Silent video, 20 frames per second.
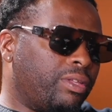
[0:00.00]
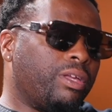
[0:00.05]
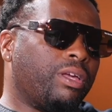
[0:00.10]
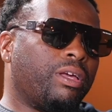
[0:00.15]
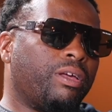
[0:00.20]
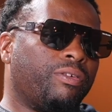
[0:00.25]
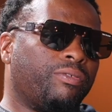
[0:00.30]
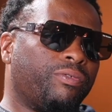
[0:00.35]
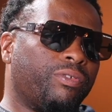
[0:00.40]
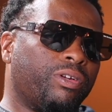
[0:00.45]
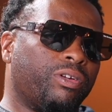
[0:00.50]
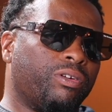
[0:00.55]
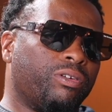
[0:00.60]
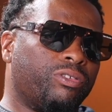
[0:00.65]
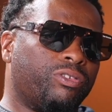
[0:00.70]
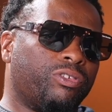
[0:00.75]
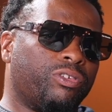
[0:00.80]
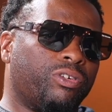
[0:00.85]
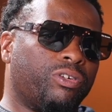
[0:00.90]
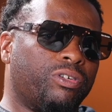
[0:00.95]
Yeah, RICO
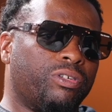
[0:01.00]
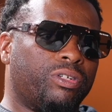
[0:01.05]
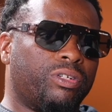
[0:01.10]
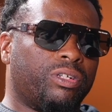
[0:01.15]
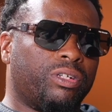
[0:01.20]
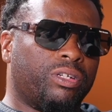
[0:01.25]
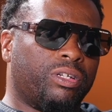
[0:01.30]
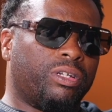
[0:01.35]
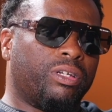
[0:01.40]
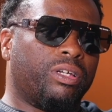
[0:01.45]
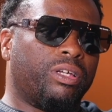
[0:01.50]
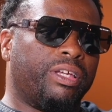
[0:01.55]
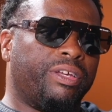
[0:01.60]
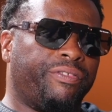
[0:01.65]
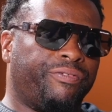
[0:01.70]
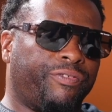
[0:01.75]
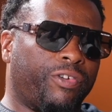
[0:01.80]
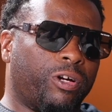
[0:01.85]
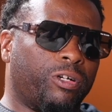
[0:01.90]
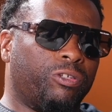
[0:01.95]
charge. Yeah.
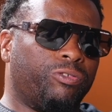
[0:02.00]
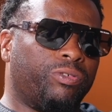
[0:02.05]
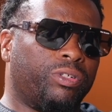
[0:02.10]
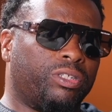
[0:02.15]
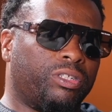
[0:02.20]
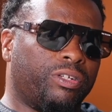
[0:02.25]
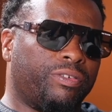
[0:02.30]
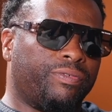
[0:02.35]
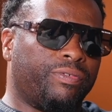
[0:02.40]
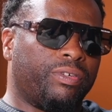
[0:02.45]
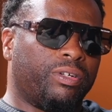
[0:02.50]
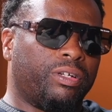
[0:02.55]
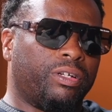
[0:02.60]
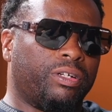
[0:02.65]
And furtherance of